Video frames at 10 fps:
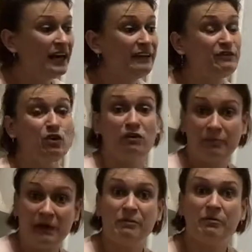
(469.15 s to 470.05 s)
If you're a
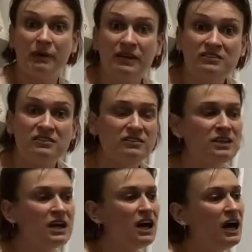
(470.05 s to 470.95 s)
people person,
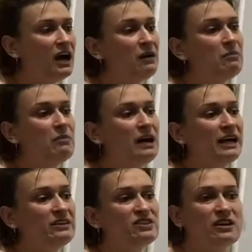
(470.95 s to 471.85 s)
um,
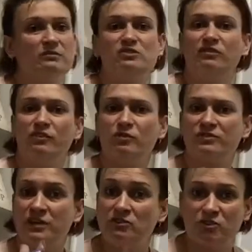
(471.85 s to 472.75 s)
in terms of your
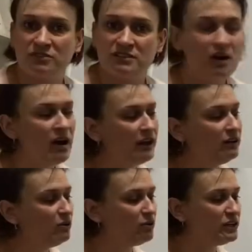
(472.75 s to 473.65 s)
social
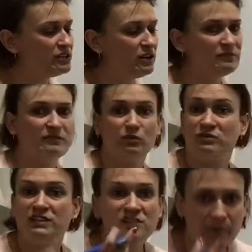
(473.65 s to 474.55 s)
style or in terms of your
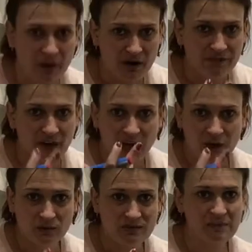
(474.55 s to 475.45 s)
disc
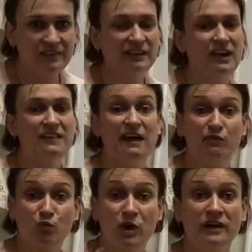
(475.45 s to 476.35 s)
profile or something like that,
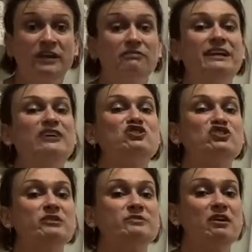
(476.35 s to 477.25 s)
and working
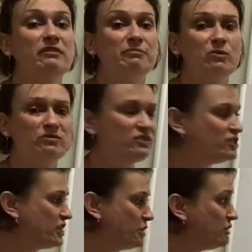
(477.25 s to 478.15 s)
relationships are important
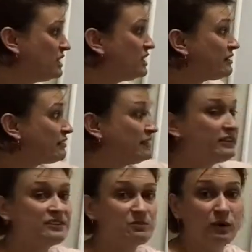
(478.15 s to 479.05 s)
to you,
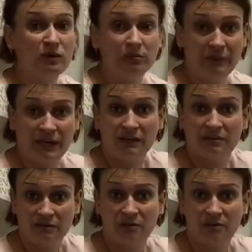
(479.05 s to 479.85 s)
this will mean